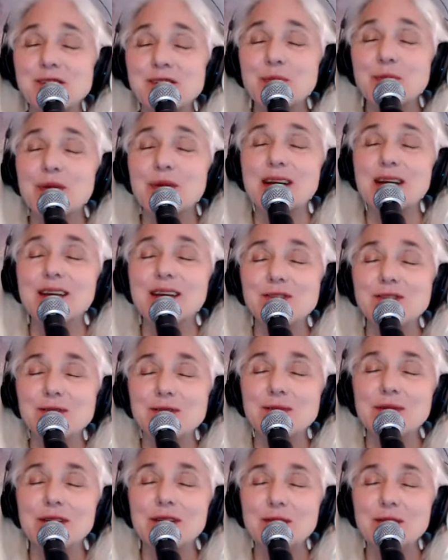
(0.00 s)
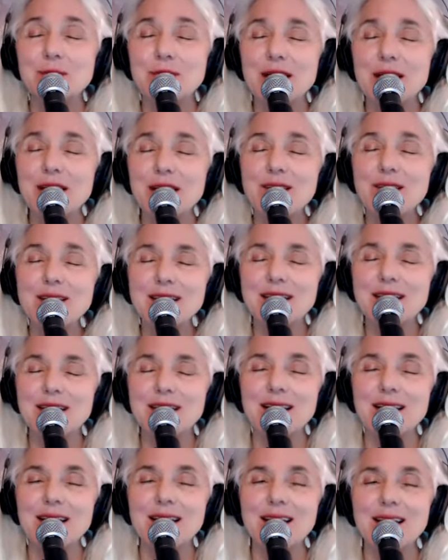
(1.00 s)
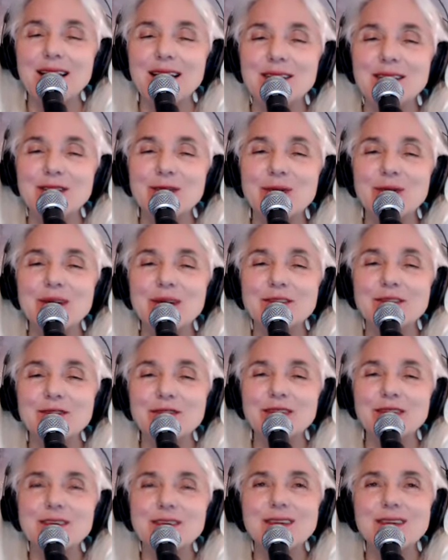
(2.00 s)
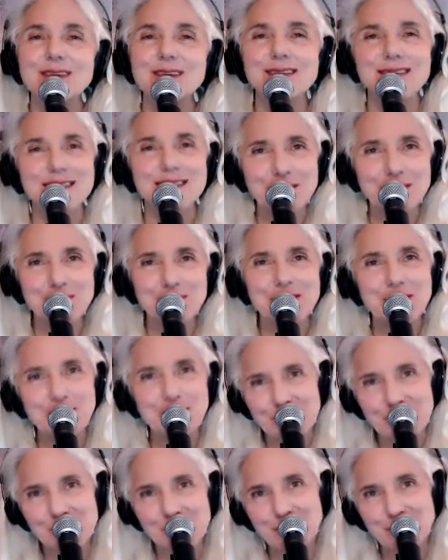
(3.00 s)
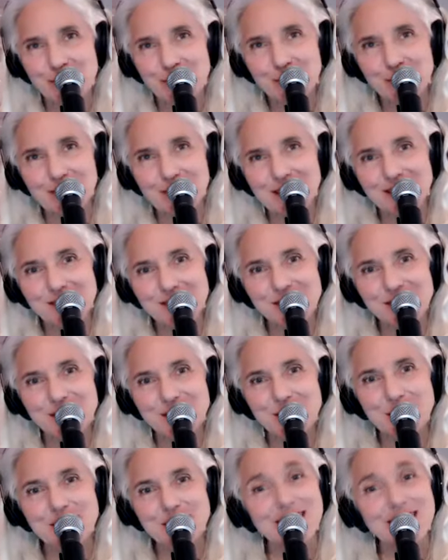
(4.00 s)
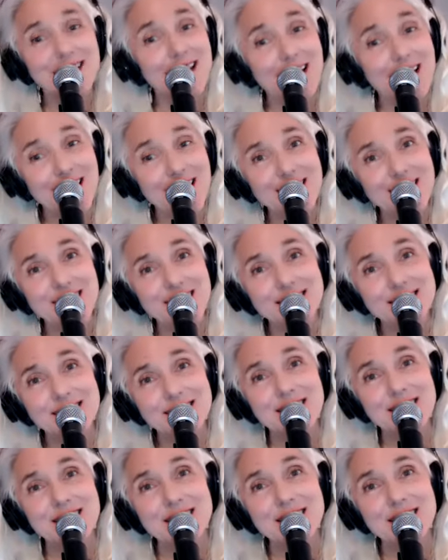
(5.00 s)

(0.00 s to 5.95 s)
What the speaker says: praying to Mother Mary, and you can feel this deeply personal relationship that he has